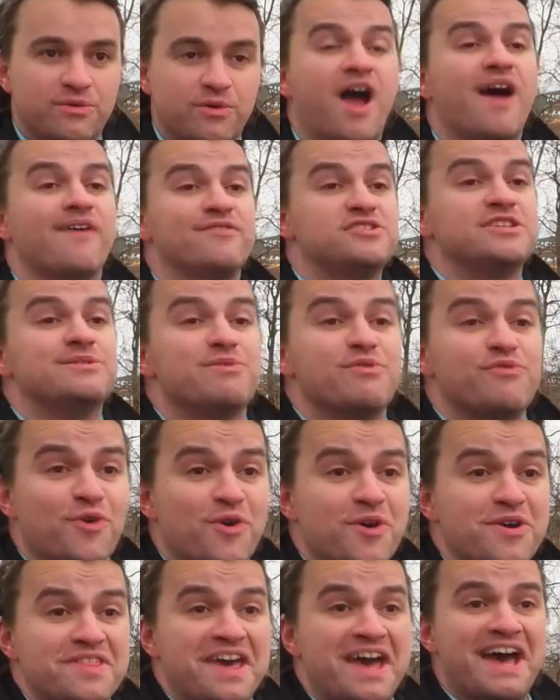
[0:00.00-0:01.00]
War, obviously
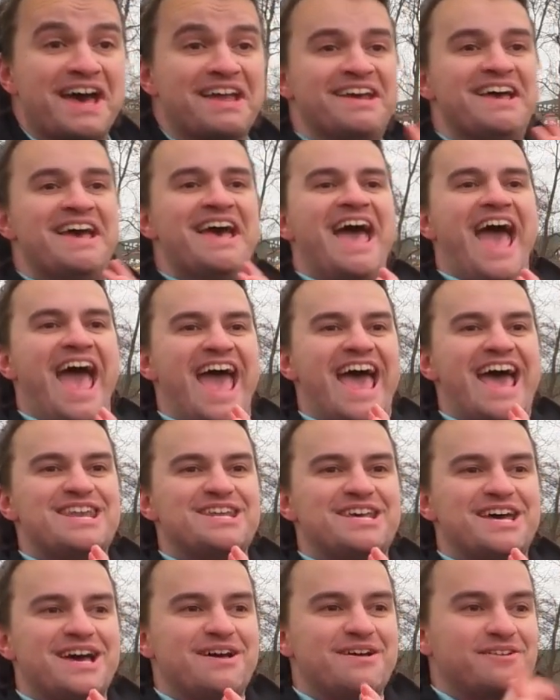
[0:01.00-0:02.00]
before that,
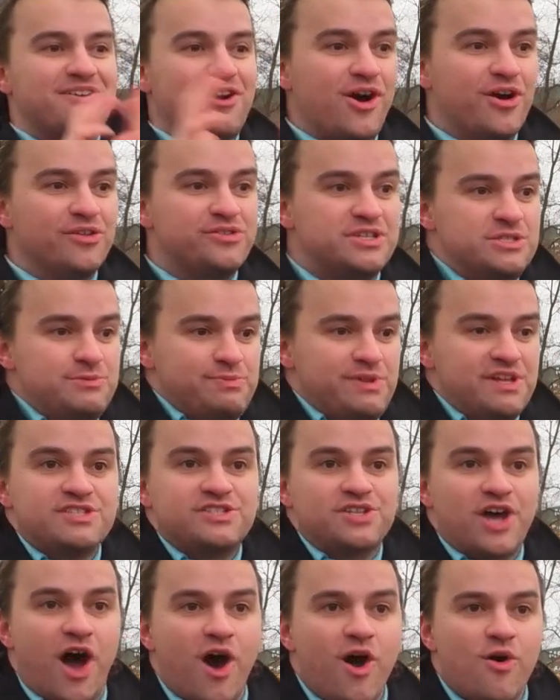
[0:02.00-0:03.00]
and uh, called this
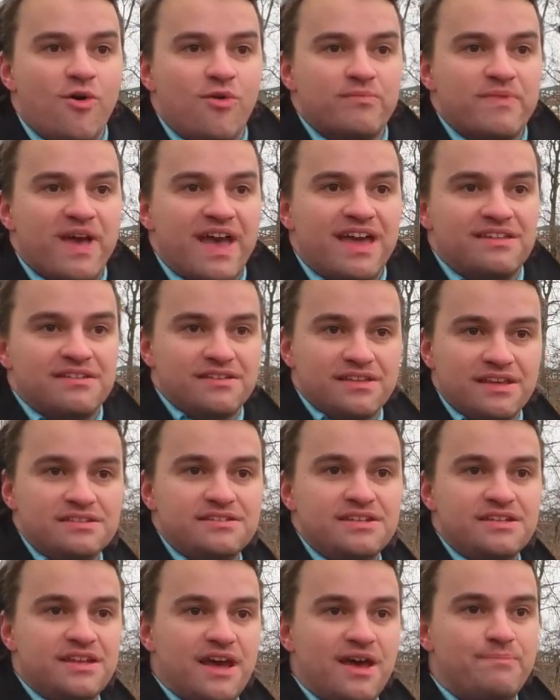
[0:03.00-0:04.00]
place home and
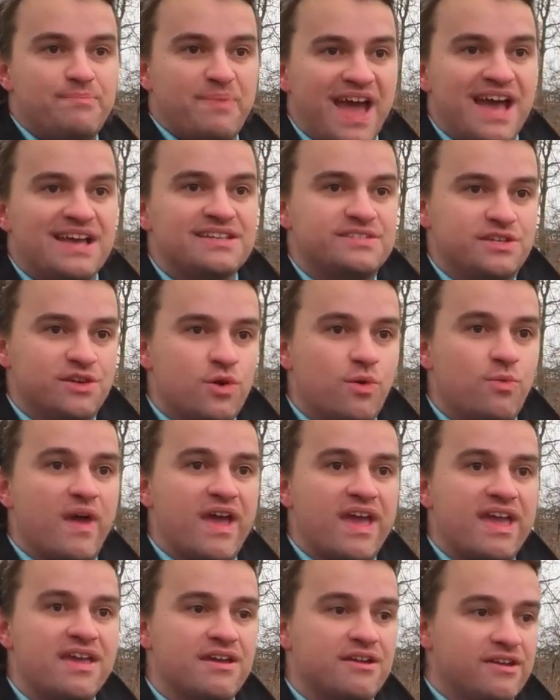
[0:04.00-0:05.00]
ended up passing
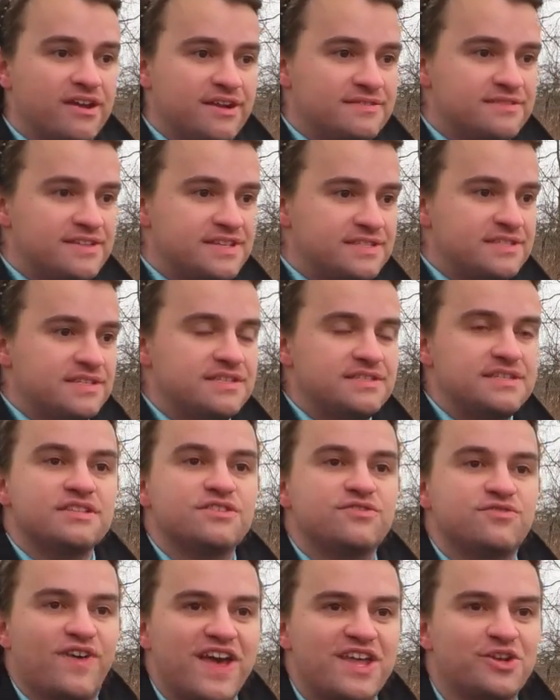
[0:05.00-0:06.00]
away here, and this is
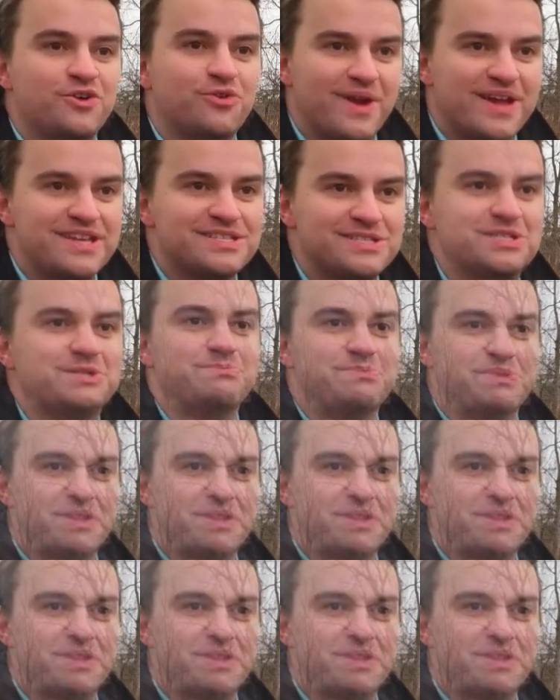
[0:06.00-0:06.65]
his final resting